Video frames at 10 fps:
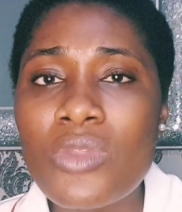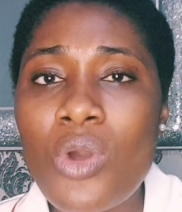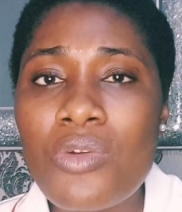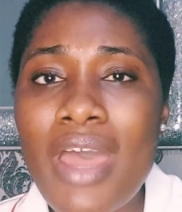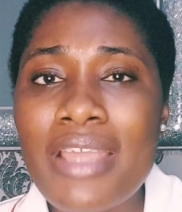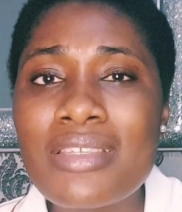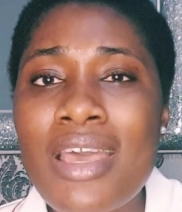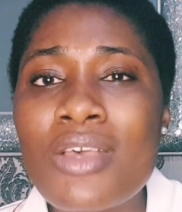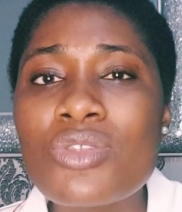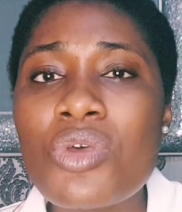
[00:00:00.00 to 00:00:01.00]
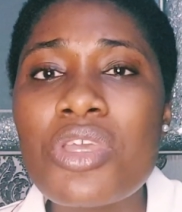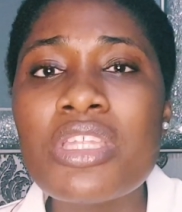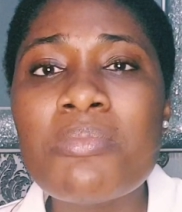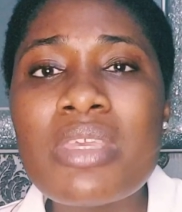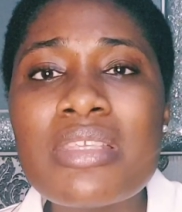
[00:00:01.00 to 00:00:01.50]
All right, so
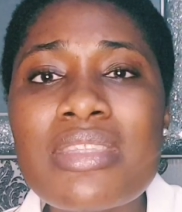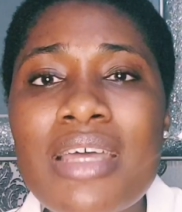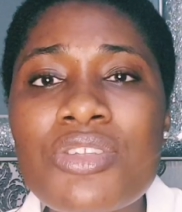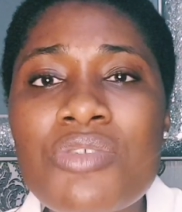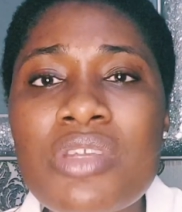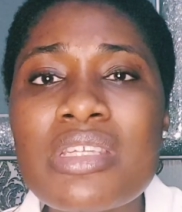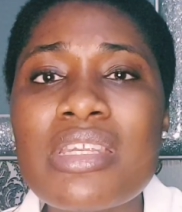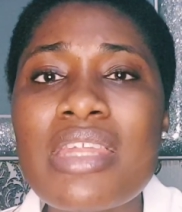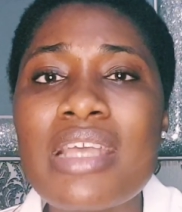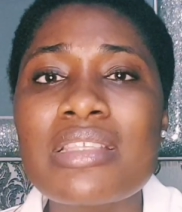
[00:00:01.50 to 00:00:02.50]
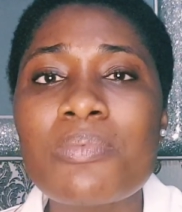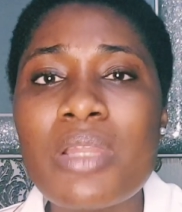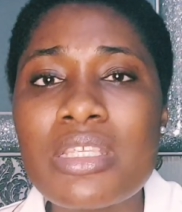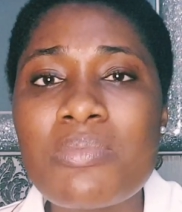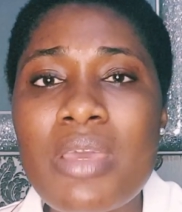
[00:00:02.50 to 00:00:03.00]
it means that during the next
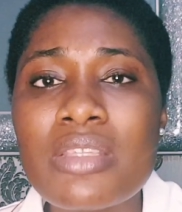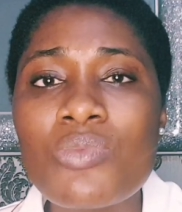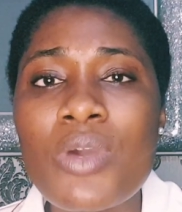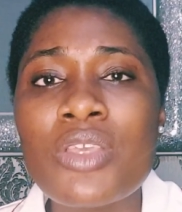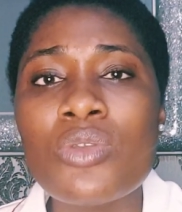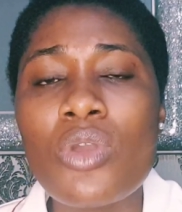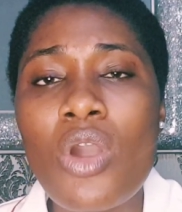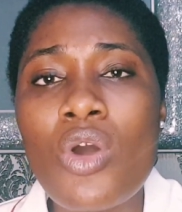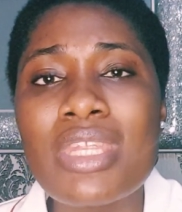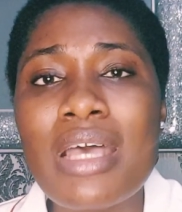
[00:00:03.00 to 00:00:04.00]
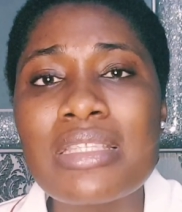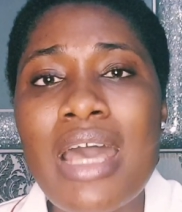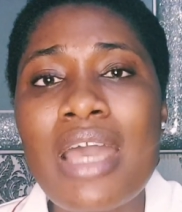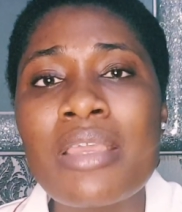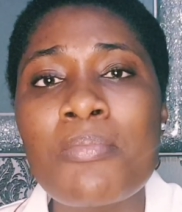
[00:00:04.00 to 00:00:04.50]
placement, when others
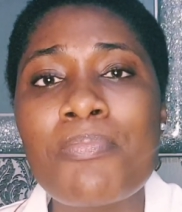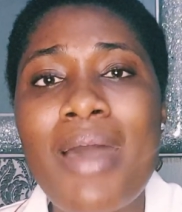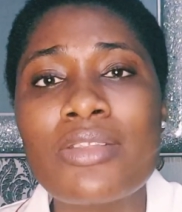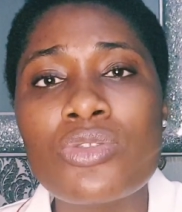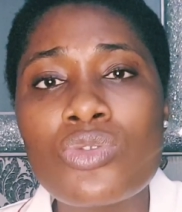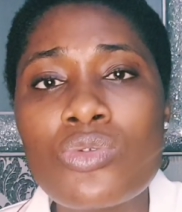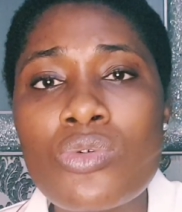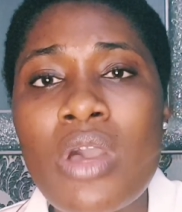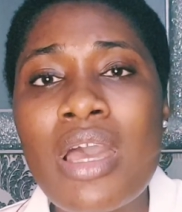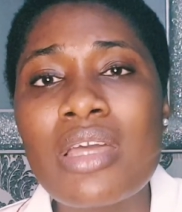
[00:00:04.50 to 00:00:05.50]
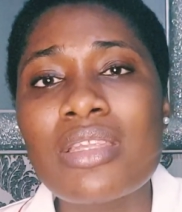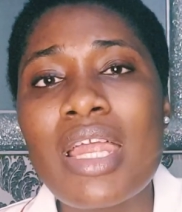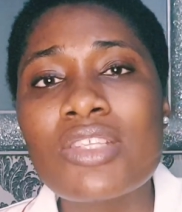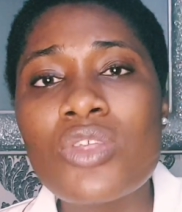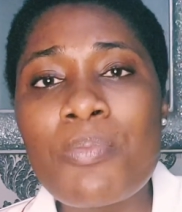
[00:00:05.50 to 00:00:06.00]
are in part 2, there
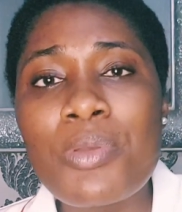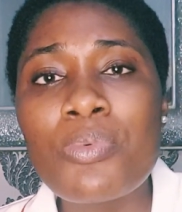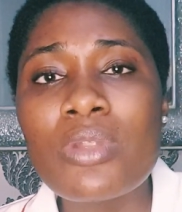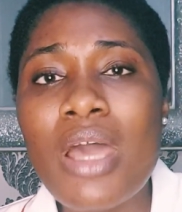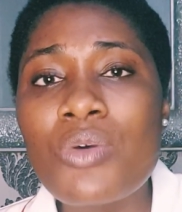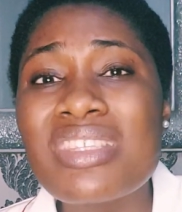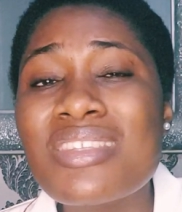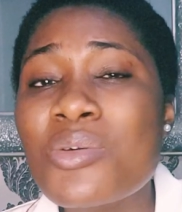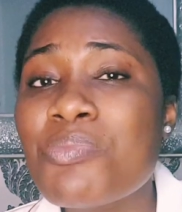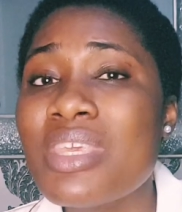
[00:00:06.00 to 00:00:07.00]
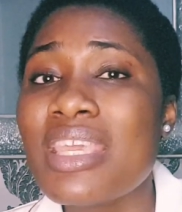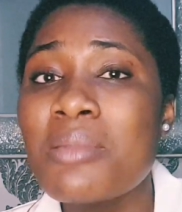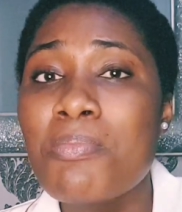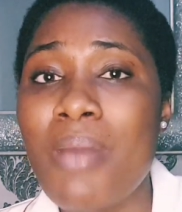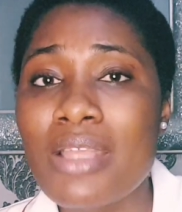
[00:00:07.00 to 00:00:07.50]
are some people that will still be
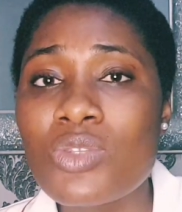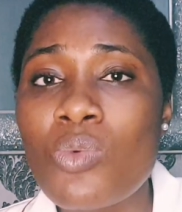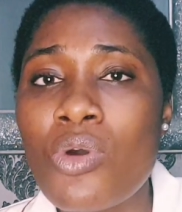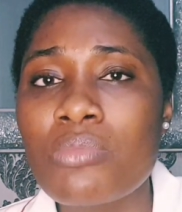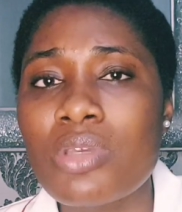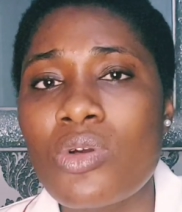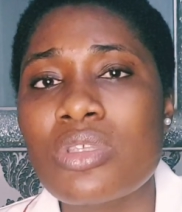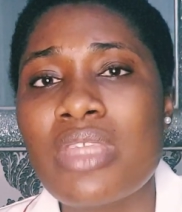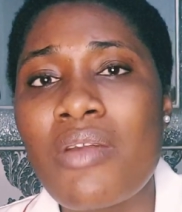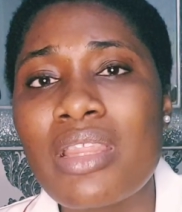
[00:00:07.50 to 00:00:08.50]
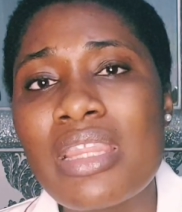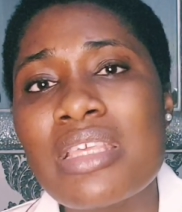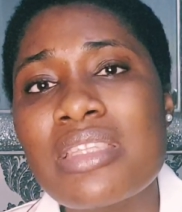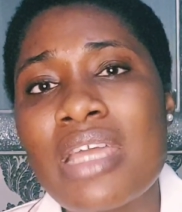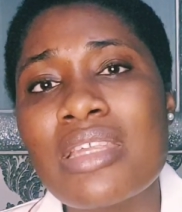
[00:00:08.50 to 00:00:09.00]
in part 1, because there are
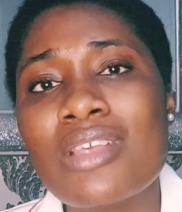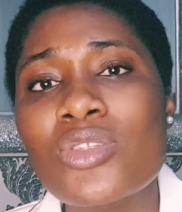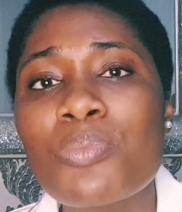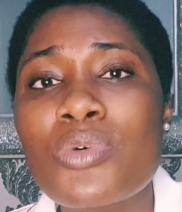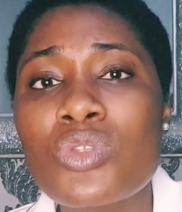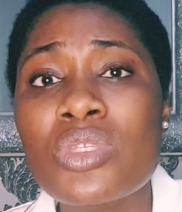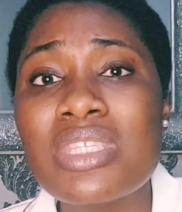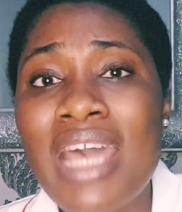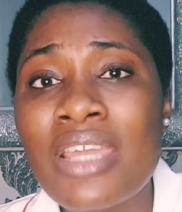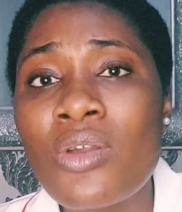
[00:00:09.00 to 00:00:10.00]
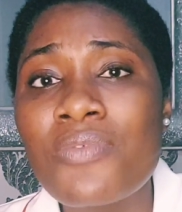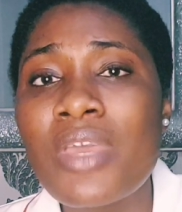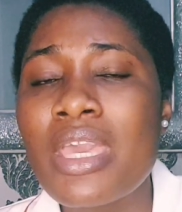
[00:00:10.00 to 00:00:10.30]
things that they are supposed to sign off